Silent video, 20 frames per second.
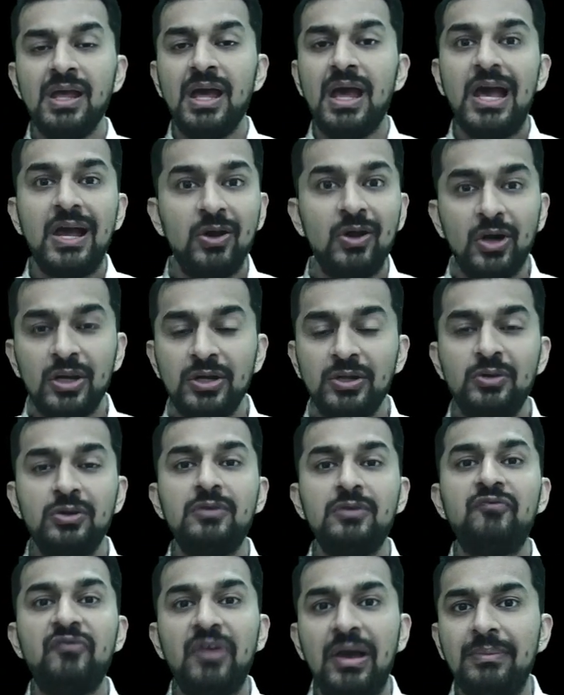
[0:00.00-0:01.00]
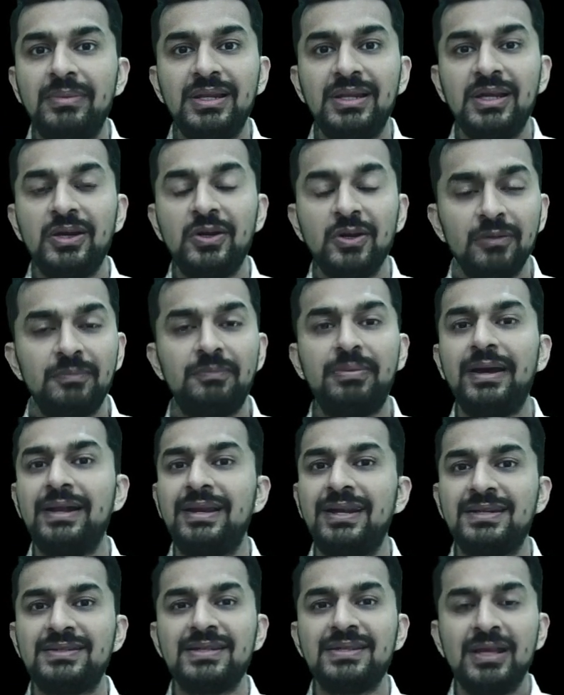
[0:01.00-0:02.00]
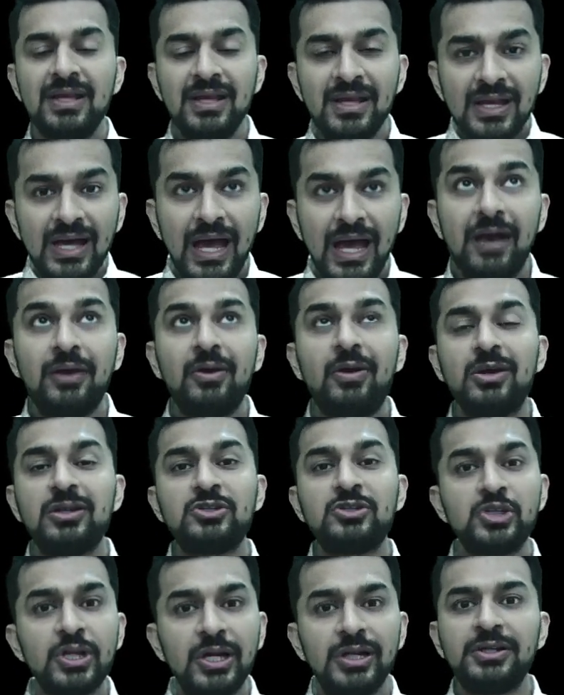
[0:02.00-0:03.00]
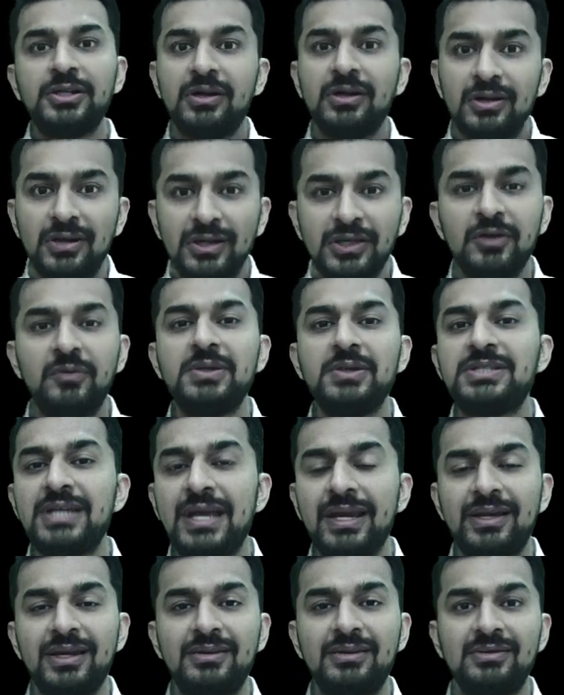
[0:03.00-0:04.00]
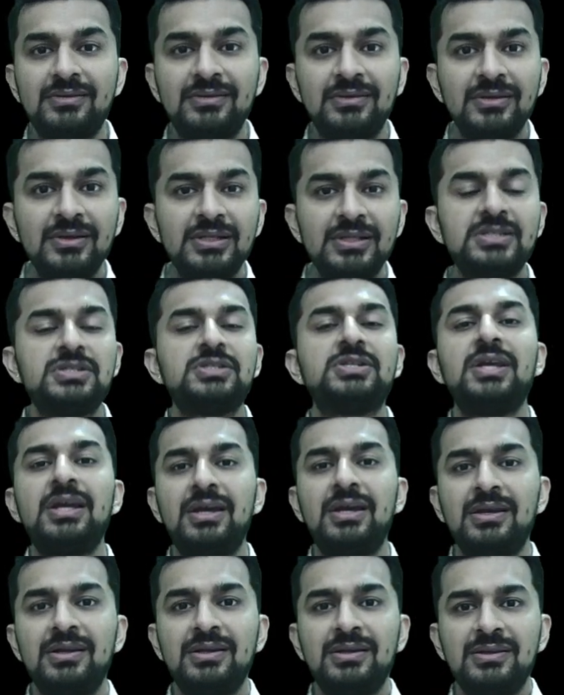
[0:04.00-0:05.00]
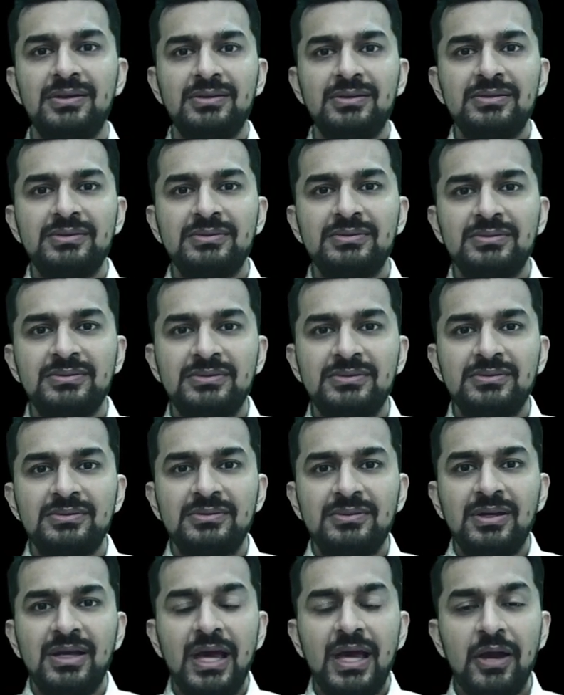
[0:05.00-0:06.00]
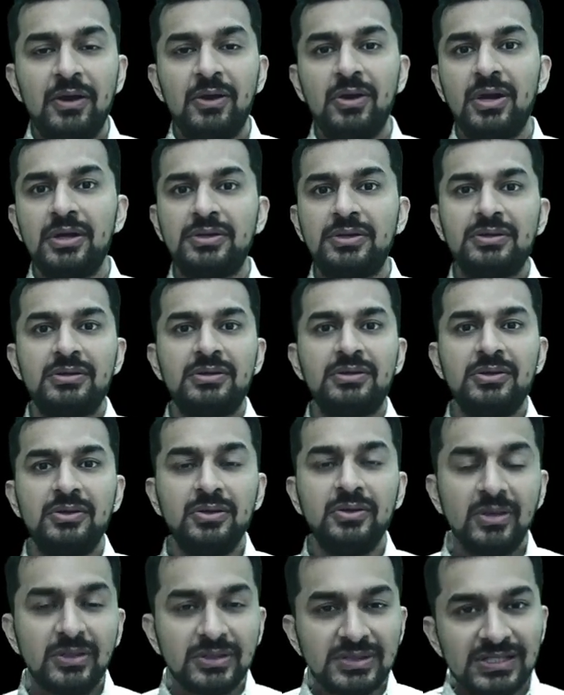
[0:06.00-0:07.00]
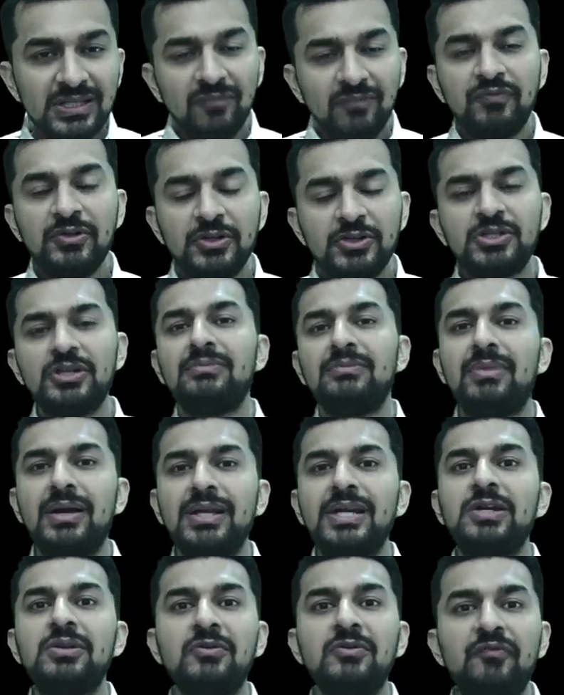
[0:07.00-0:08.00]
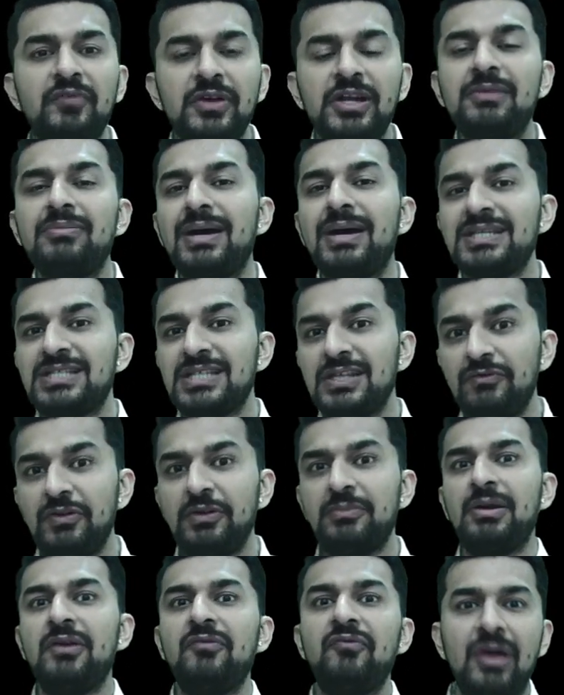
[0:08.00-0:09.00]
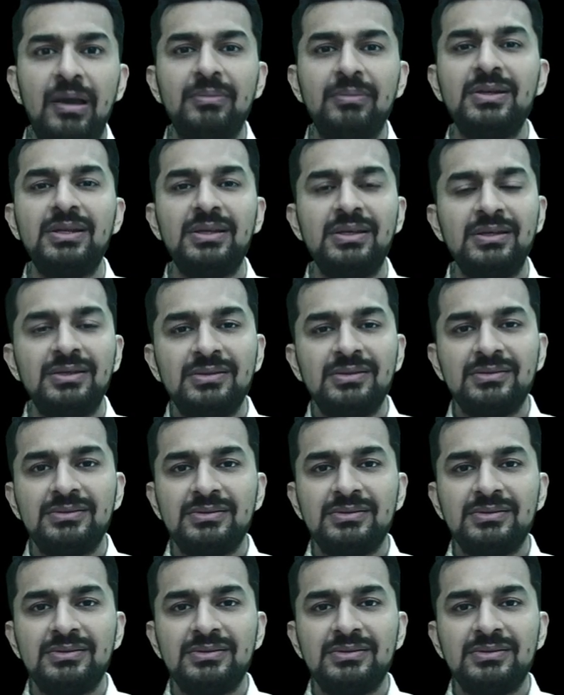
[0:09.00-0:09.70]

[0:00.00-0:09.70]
I've got a good family, good parents. I've got a shelter under which I can stay. I've got, you know, sufficient money to feed myself and my family.